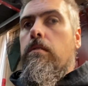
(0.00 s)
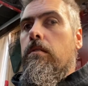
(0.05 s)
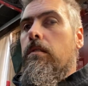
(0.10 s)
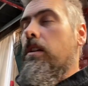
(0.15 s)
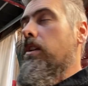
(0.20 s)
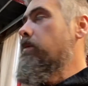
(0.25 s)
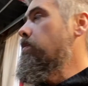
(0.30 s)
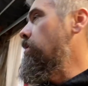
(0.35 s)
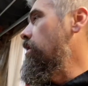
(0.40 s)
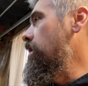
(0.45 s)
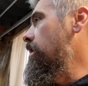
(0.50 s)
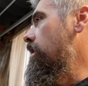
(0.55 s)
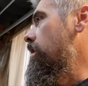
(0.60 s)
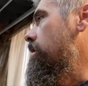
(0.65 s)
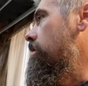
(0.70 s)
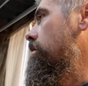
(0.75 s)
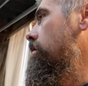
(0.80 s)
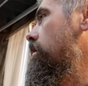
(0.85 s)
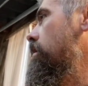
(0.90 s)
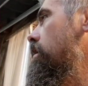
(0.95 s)
it's pretty
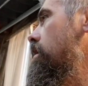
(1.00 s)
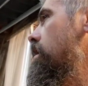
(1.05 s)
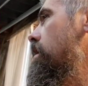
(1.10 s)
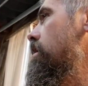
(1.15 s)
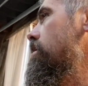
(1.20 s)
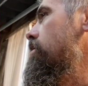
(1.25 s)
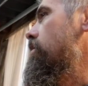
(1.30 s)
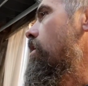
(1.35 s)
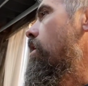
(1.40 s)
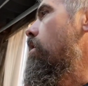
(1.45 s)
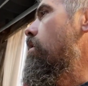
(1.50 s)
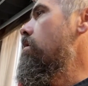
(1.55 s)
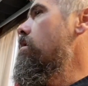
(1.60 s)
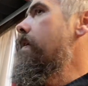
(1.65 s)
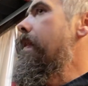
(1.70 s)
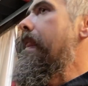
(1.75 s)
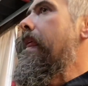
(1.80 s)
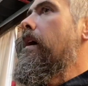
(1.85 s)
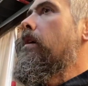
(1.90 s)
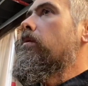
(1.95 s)
good. So,
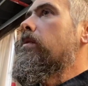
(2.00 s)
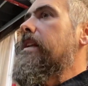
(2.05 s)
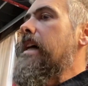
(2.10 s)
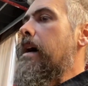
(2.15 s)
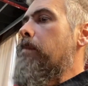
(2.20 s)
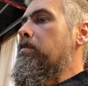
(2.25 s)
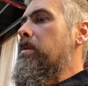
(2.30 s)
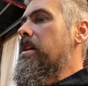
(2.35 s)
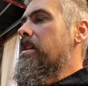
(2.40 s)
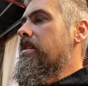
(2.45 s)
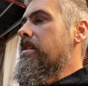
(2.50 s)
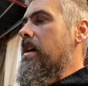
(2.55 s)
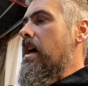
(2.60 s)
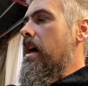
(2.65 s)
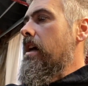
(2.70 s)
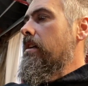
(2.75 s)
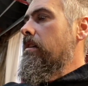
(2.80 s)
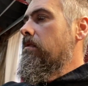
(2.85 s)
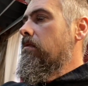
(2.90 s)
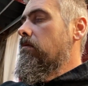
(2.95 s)
with that being
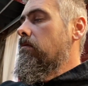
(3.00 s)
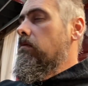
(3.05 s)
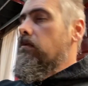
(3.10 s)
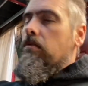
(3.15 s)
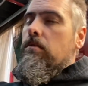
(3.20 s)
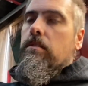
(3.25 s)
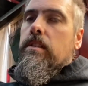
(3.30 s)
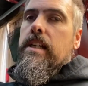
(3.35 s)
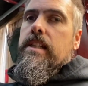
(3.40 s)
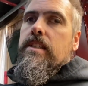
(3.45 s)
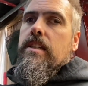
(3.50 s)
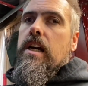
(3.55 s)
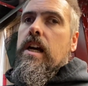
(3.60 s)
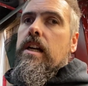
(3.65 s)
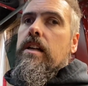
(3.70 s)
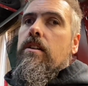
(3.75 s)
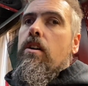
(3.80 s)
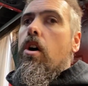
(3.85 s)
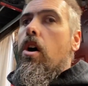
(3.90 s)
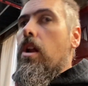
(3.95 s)
said, that's kind
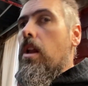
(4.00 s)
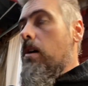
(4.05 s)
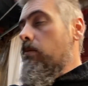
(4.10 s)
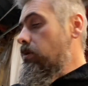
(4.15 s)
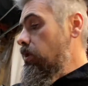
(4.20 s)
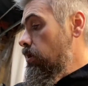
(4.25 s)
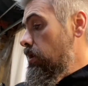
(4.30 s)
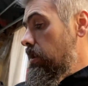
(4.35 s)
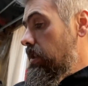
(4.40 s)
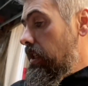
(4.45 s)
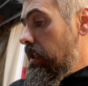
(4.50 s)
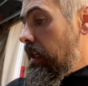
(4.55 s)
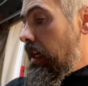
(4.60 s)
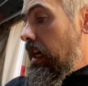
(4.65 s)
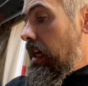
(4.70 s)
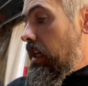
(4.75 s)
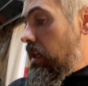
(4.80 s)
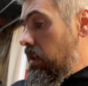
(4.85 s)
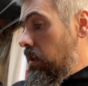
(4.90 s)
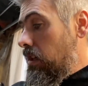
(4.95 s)
of all I'm doing
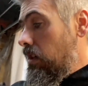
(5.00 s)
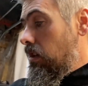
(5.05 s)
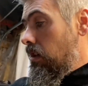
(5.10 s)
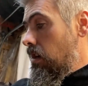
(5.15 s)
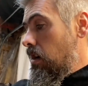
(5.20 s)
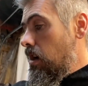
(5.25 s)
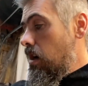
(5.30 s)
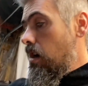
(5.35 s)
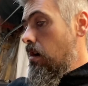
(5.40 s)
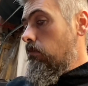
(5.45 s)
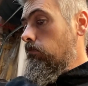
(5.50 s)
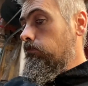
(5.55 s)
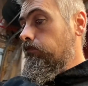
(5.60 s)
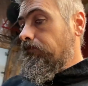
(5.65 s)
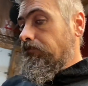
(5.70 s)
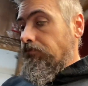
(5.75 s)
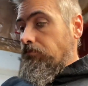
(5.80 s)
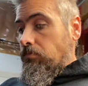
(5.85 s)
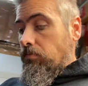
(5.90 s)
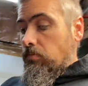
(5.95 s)
today. Um,
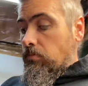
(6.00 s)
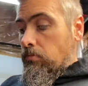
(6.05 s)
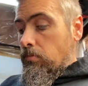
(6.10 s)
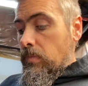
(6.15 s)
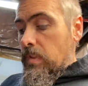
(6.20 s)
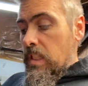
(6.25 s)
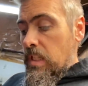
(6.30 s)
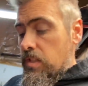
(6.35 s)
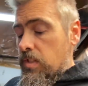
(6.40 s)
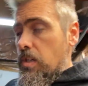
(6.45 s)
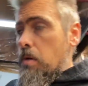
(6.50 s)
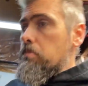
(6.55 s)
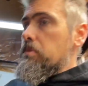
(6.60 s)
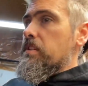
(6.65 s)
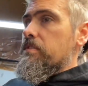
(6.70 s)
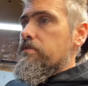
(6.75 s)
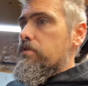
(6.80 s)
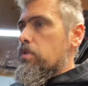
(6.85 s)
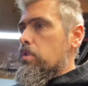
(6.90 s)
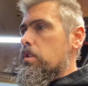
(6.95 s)

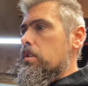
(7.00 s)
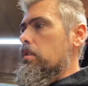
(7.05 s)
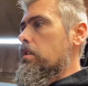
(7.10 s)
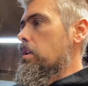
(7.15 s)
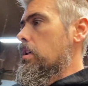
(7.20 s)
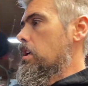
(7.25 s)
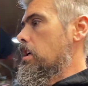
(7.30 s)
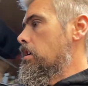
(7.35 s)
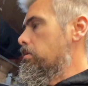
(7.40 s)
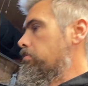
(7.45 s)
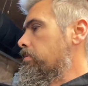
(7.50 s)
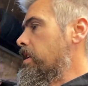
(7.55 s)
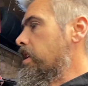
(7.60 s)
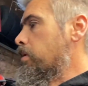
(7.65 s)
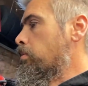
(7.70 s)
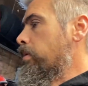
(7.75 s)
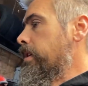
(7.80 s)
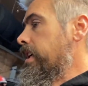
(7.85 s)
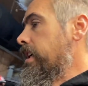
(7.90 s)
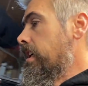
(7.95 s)
something for
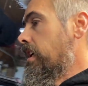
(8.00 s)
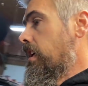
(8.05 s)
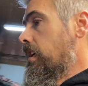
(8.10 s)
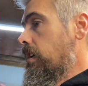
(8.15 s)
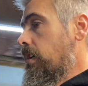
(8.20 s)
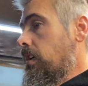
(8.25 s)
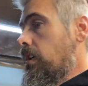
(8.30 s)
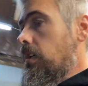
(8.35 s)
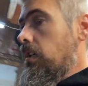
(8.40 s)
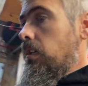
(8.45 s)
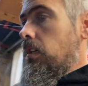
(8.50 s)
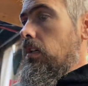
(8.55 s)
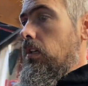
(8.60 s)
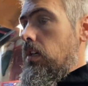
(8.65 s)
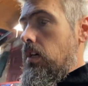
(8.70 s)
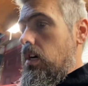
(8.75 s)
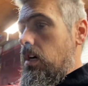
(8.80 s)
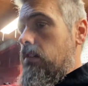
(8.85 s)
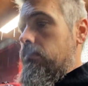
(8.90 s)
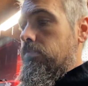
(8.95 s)
midweek
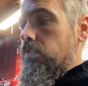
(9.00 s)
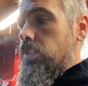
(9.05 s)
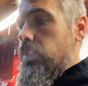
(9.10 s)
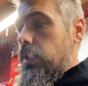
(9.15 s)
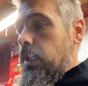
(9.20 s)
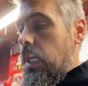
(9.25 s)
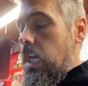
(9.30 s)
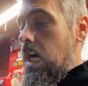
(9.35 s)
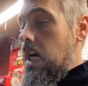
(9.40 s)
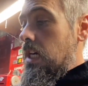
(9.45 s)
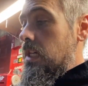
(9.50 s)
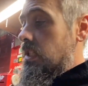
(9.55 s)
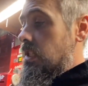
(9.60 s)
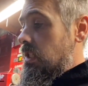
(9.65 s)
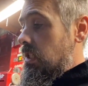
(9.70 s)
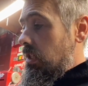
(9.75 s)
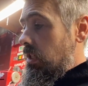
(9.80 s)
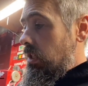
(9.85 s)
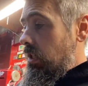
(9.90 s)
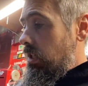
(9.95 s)
uh, for you
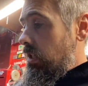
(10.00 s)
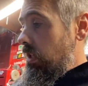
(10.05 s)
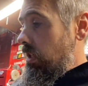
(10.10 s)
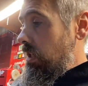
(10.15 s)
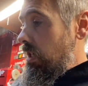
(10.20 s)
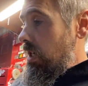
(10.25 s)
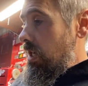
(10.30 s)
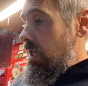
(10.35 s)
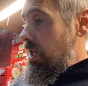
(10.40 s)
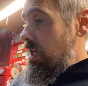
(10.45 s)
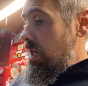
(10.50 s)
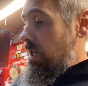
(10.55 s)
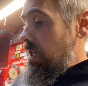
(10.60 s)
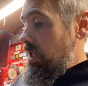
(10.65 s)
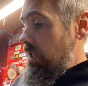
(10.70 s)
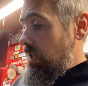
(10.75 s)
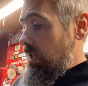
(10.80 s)
guys uh,